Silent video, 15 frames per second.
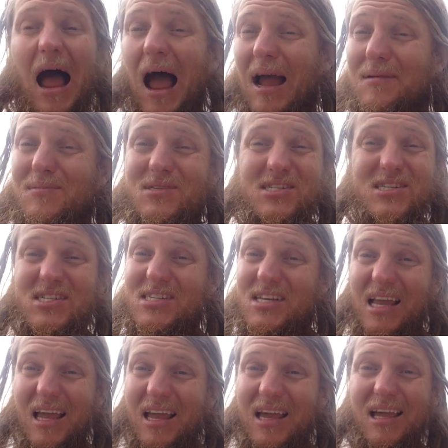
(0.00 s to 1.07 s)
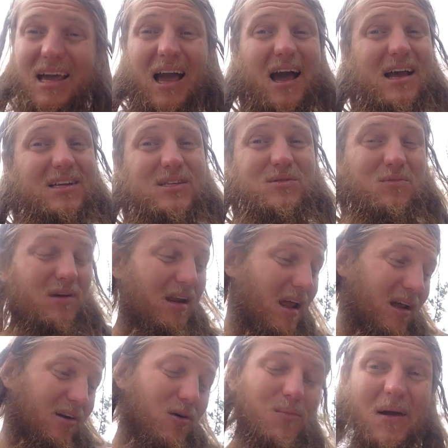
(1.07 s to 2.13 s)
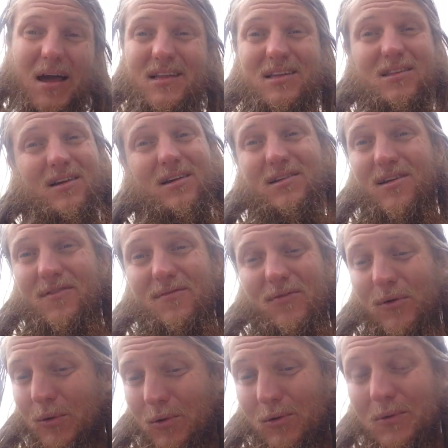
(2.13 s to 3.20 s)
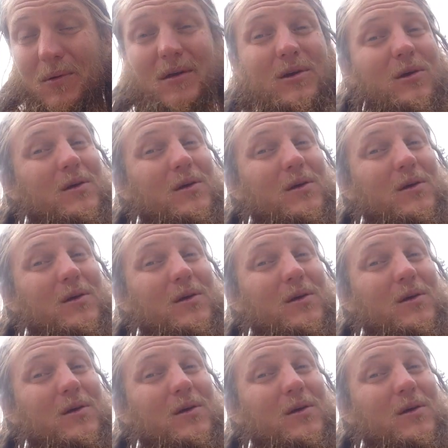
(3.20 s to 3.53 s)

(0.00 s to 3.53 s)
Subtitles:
I'm just saying, guys, when I go back to the cooked food,